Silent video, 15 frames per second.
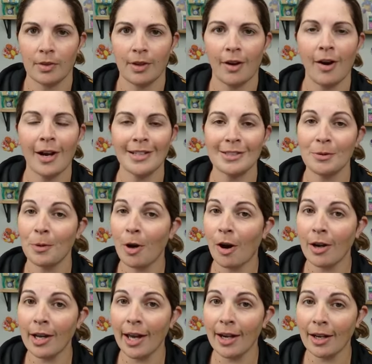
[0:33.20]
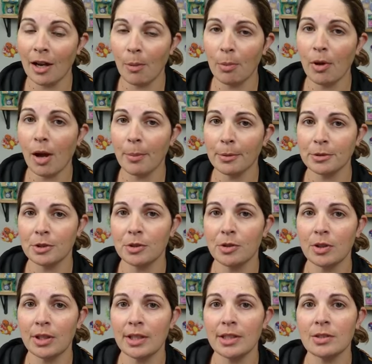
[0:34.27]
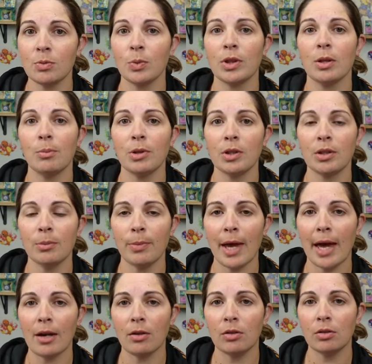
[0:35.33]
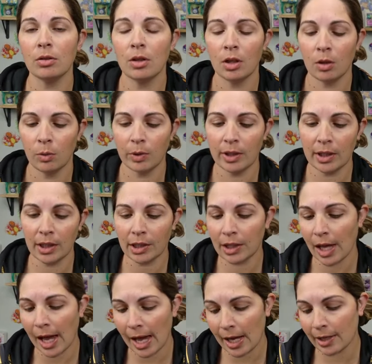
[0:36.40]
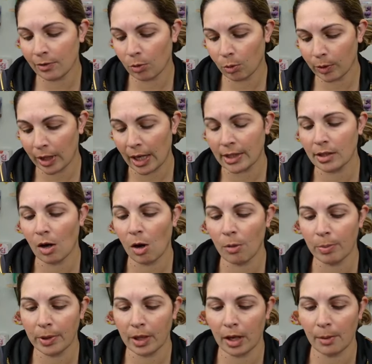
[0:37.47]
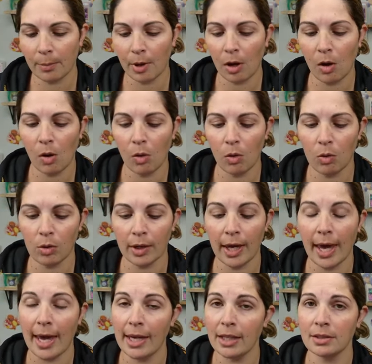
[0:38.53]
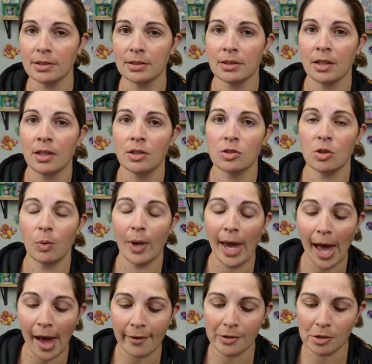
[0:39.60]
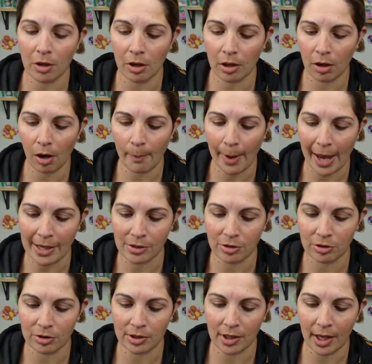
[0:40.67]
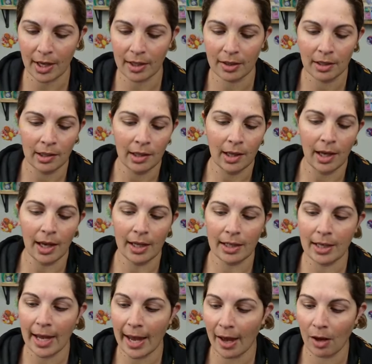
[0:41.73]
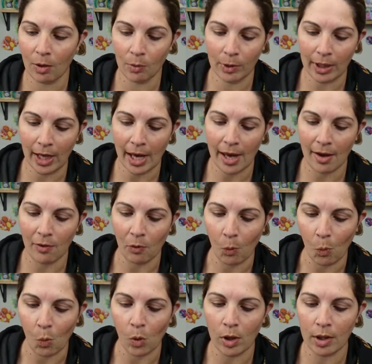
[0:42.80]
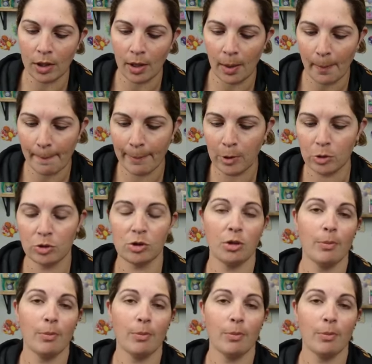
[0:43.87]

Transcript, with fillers: Alright, so we already had a couple opportunities with the build and battle. We did a live where we got to open up a whole case. So we have started our master set, and now we have one booster